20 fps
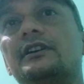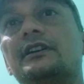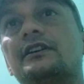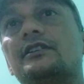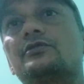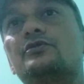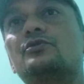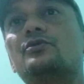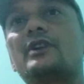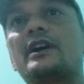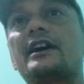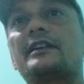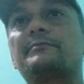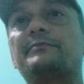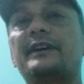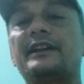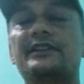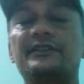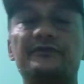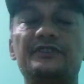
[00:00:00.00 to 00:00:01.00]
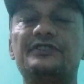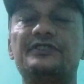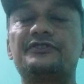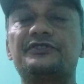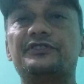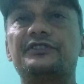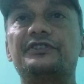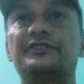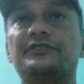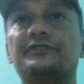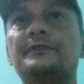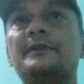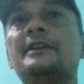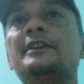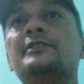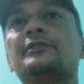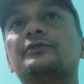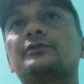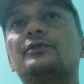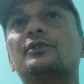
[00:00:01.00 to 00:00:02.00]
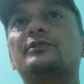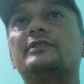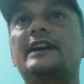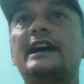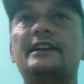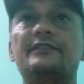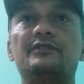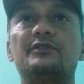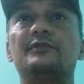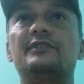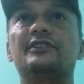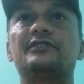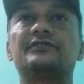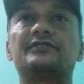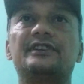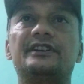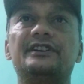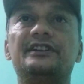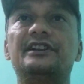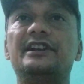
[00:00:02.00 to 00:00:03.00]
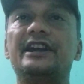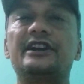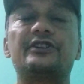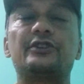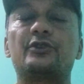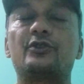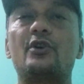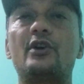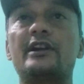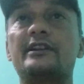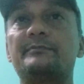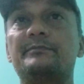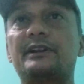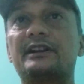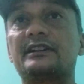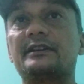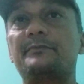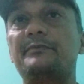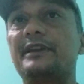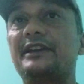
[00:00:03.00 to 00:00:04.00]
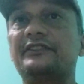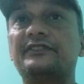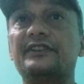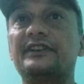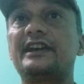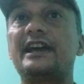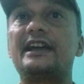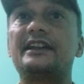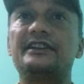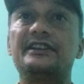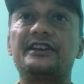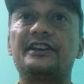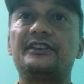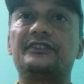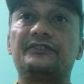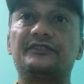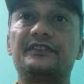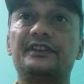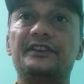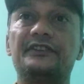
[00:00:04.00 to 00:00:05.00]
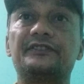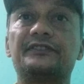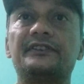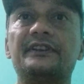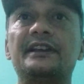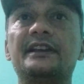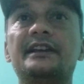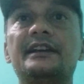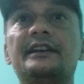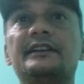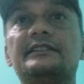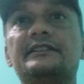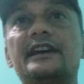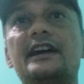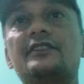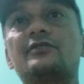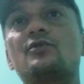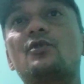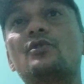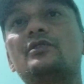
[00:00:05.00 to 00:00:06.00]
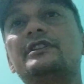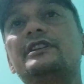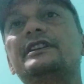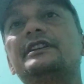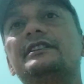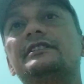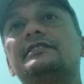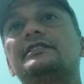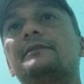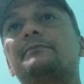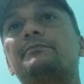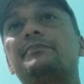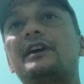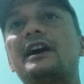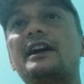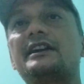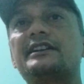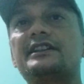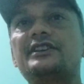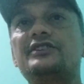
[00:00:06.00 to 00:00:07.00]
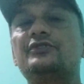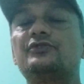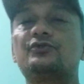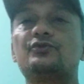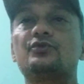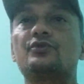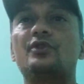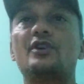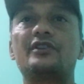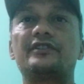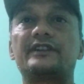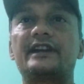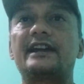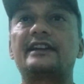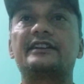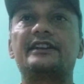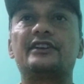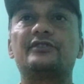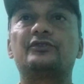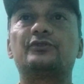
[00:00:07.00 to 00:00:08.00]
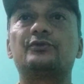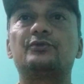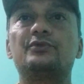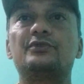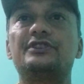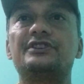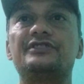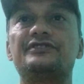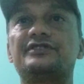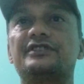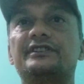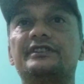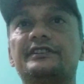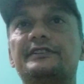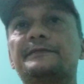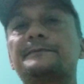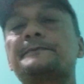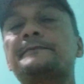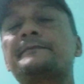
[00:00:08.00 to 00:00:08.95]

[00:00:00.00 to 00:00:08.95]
who are beneficiaries. So that we will study later on, but the basic idea is this, that only the parties to contract can sue each other.